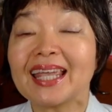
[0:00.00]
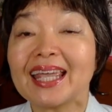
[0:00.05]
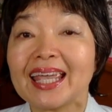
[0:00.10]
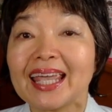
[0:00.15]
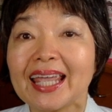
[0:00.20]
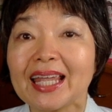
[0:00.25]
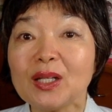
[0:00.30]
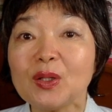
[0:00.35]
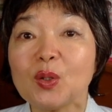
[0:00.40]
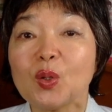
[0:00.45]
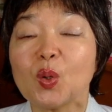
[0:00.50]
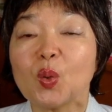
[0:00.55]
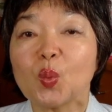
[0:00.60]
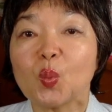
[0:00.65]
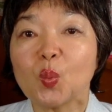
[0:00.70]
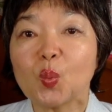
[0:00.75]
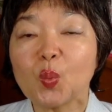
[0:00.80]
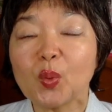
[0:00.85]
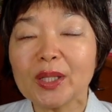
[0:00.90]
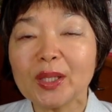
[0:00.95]
And
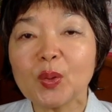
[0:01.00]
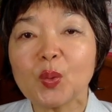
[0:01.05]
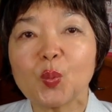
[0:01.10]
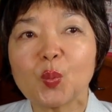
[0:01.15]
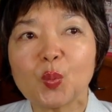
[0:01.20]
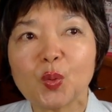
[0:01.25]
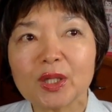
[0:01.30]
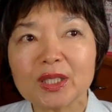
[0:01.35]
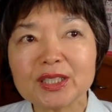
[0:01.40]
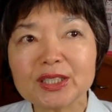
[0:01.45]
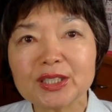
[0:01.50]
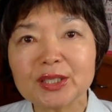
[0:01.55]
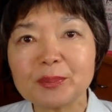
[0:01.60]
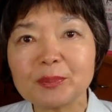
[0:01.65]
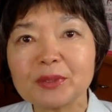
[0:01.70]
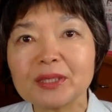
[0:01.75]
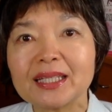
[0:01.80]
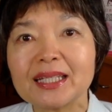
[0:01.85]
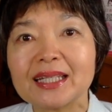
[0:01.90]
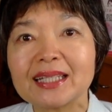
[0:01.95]
we worship
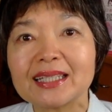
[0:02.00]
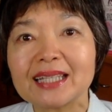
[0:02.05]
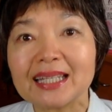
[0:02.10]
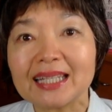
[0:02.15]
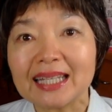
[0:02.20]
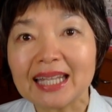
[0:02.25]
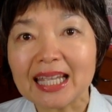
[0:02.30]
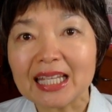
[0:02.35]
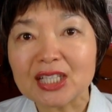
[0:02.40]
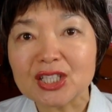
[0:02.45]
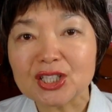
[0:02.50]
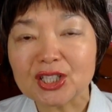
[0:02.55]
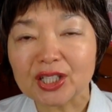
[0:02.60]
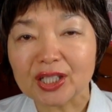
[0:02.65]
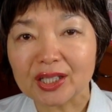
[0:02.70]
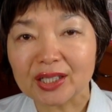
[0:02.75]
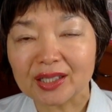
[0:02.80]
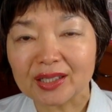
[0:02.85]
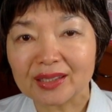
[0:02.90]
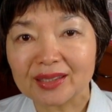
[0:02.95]
the nature.